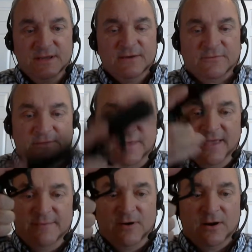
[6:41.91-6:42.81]
for the
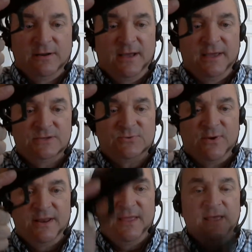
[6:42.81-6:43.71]

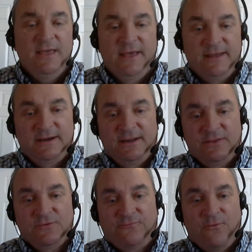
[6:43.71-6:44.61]
MR920 and
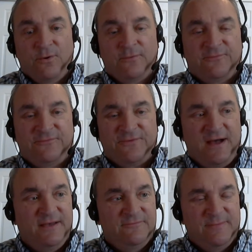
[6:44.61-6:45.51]
another four or
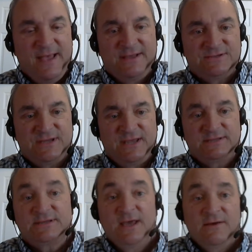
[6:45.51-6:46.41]
five magazines